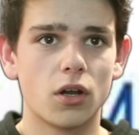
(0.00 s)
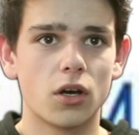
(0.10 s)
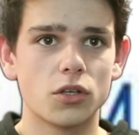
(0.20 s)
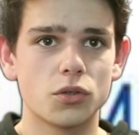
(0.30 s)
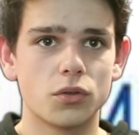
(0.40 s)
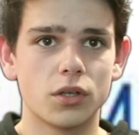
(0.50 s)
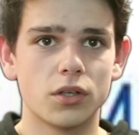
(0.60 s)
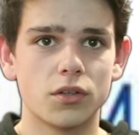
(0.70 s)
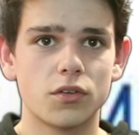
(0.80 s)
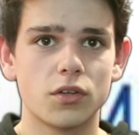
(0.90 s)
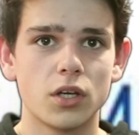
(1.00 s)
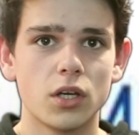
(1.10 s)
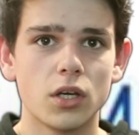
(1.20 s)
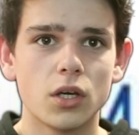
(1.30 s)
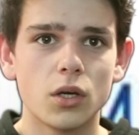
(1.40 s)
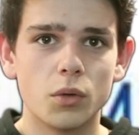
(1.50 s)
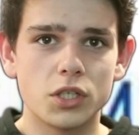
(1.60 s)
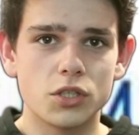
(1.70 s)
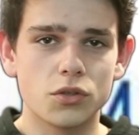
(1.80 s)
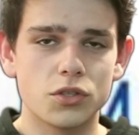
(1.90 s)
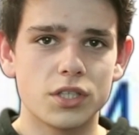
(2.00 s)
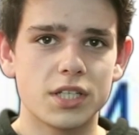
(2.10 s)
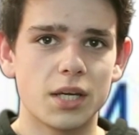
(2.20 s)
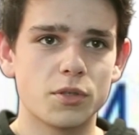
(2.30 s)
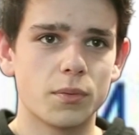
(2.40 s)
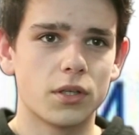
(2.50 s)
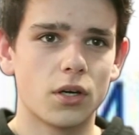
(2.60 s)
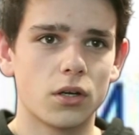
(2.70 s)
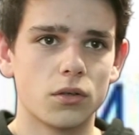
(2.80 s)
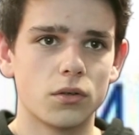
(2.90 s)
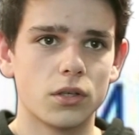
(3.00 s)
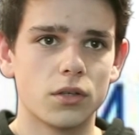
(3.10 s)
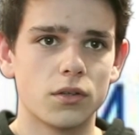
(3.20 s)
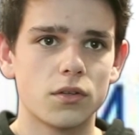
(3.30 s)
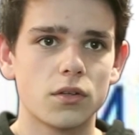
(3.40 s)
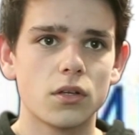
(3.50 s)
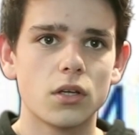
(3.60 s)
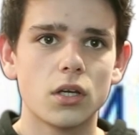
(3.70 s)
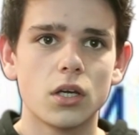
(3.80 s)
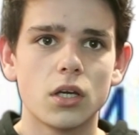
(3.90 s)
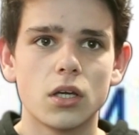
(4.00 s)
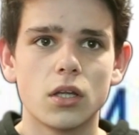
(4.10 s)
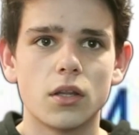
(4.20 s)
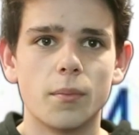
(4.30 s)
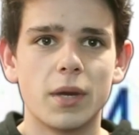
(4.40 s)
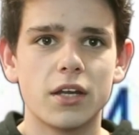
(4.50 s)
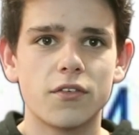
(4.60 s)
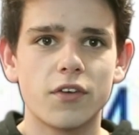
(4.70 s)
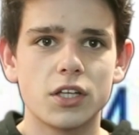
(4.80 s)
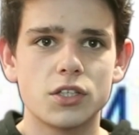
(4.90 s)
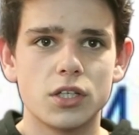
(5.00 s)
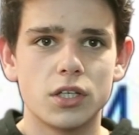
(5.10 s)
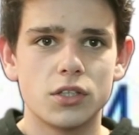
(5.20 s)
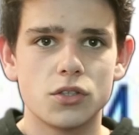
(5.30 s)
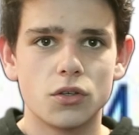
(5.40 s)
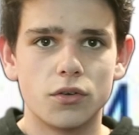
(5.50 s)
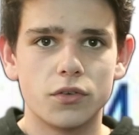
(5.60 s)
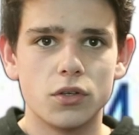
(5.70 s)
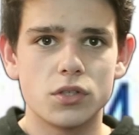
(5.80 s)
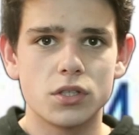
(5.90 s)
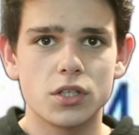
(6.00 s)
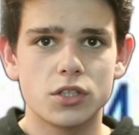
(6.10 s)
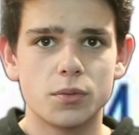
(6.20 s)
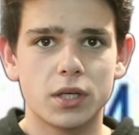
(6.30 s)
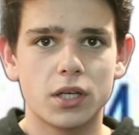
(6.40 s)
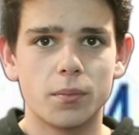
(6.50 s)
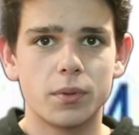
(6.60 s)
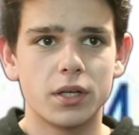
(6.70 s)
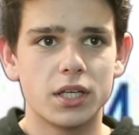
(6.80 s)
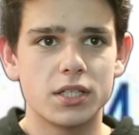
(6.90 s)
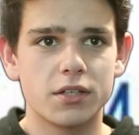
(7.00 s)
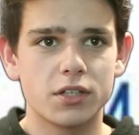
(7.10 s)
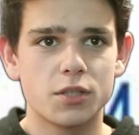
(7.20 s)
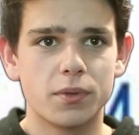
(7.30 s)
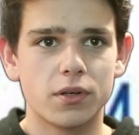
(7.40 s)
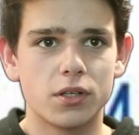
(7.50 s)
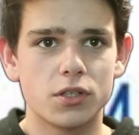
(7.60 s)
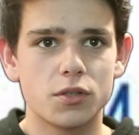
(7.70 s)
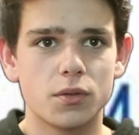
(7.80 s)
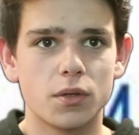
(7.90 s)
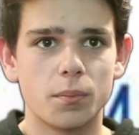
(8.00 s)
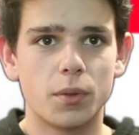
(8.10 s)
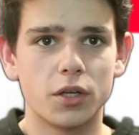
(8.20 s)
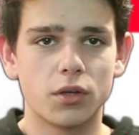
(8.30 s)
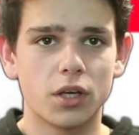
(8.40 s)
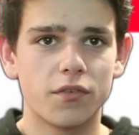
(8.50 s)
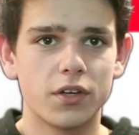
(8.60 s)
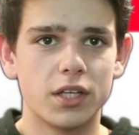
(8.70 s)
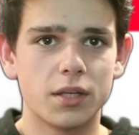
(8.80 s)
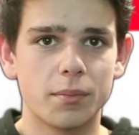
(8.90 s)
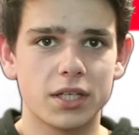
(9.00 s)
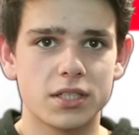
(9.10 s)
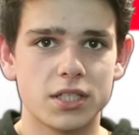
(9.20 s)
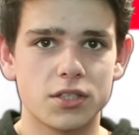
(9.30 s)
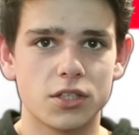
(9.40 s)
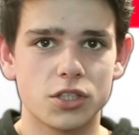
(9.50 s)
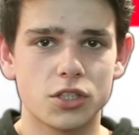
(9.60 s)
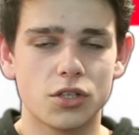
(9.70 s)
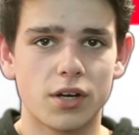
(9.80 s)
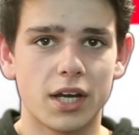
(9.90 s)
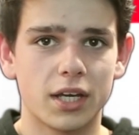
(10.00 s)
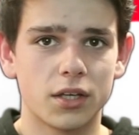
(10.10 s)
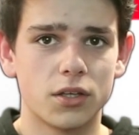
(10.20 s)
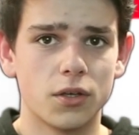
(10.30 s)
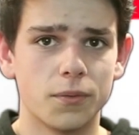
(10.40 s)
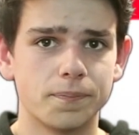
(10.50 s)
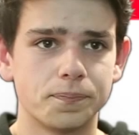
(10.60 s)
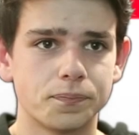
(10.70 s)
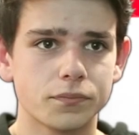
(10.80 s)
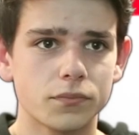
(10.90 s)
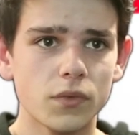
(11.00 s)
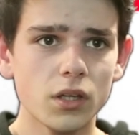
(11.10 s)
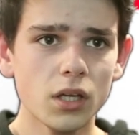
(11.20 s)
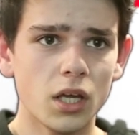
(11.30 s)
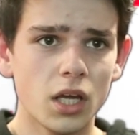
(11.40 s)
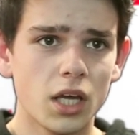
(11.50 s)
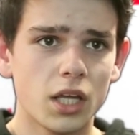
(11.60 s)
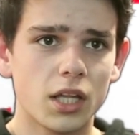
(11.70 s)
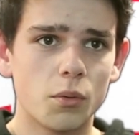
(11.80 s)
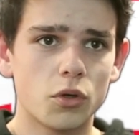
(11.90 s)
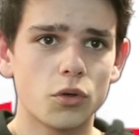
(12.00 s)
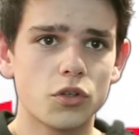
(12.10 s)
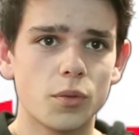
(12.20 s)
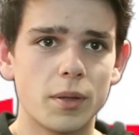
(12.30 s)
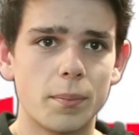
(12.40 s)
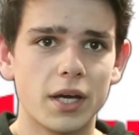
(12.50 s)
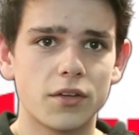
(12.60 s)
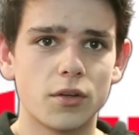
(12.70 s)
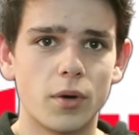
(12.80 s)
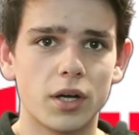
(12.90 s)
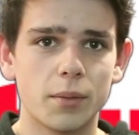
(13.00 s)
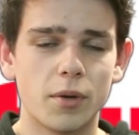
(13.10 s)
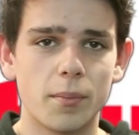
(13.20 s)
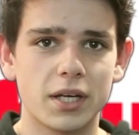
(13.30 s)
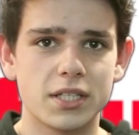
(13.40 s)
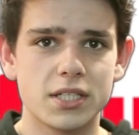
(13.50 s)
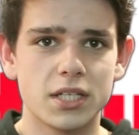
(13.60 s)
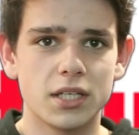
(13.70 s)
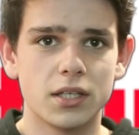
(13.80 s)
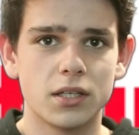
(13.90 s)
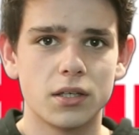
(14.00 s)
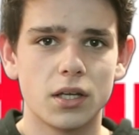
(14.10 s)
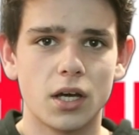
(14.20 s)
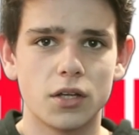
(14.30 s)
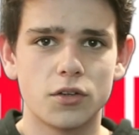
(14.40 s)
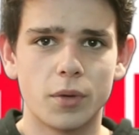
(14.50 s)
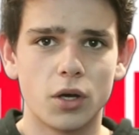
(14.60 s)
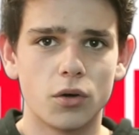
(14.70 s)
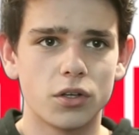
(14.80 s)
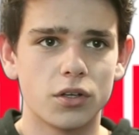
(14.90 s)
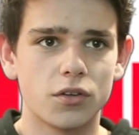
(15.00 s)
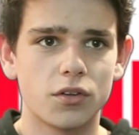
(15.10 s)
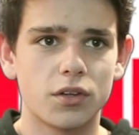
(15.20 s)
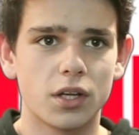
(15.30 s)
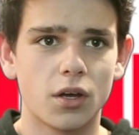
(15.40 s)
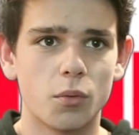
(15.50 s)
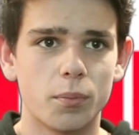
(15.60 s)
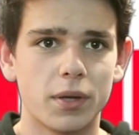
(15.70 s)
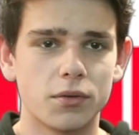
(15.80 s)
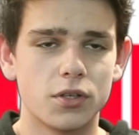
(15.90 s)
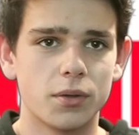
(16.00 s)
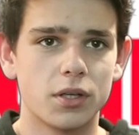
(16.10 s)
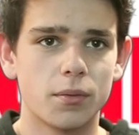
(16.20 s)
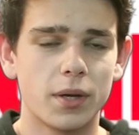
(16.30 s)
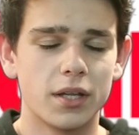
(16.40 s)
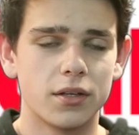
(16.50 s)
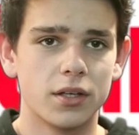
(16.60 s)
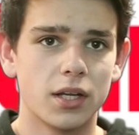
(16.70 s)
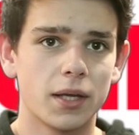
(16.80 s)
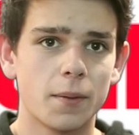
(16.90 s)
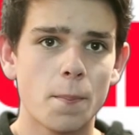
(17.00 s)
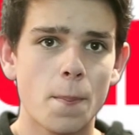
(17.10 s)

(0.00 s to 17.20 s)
a large audience, which is also the same as my target audience. The main advantage of using such a big company is their experience by doing other indie magazines such as Kerrang! And Q. They would also be better to market my magazine to my audience than I would be able to do independently.